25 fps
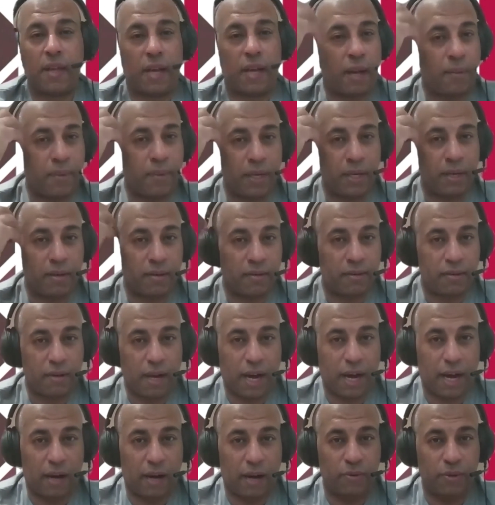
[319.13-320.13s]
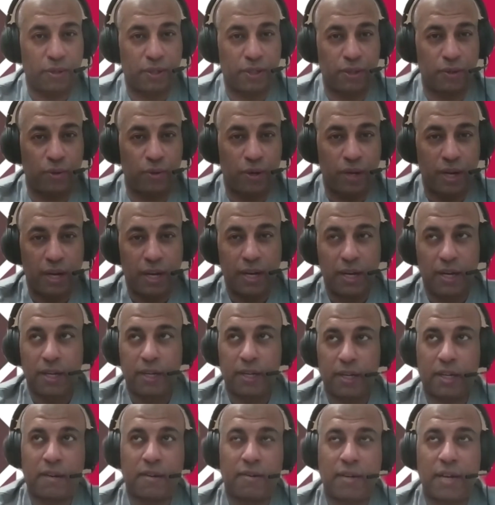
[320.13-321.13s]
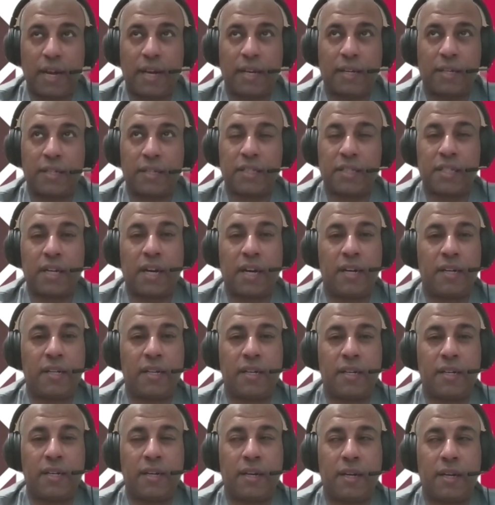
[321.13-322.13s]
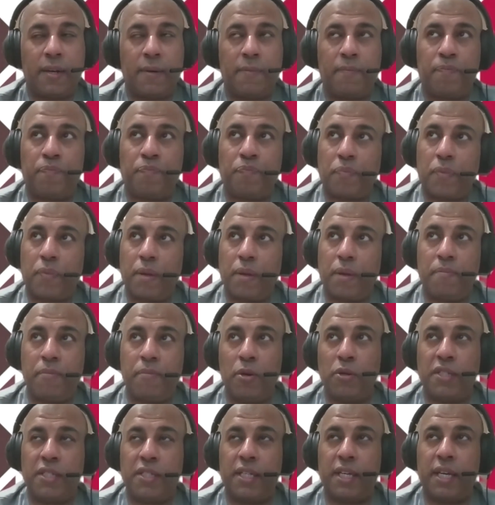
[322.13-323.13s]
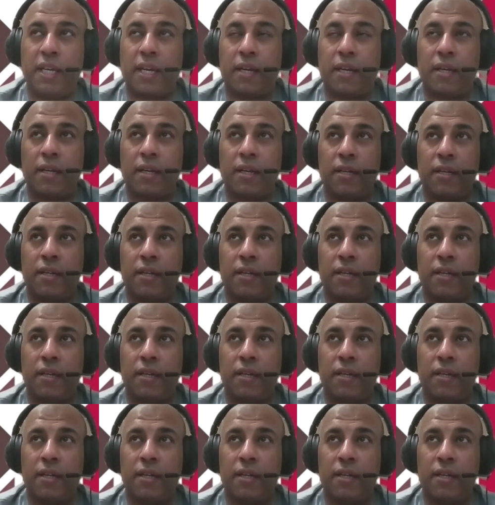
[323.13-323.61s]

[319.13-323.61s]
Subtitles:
I mean, how would you create certain music?